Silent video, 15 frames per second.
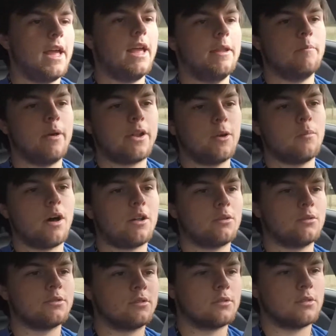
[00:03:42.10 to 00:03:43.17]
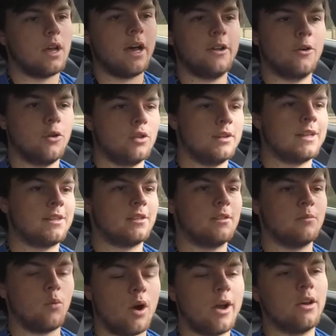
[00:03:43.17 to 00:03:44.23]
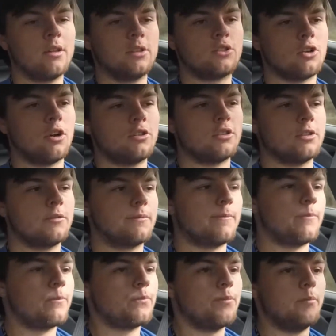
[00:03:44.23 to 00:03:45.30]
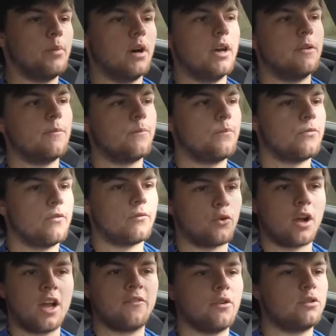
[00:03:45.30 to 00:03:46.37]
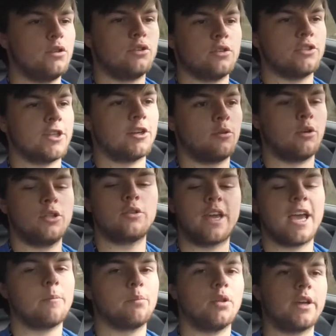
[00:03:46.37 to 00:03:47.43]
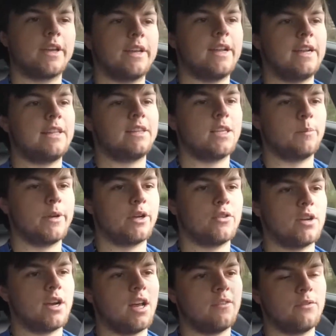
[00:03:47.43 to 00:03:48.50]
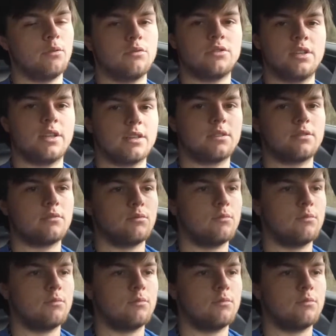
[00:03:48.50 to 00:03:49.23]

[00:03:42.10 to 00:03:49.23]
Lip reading: in better models, I know that that's a wireless charger, but for iPhone users in general, you can't plug in anything bigger than an iPhone 6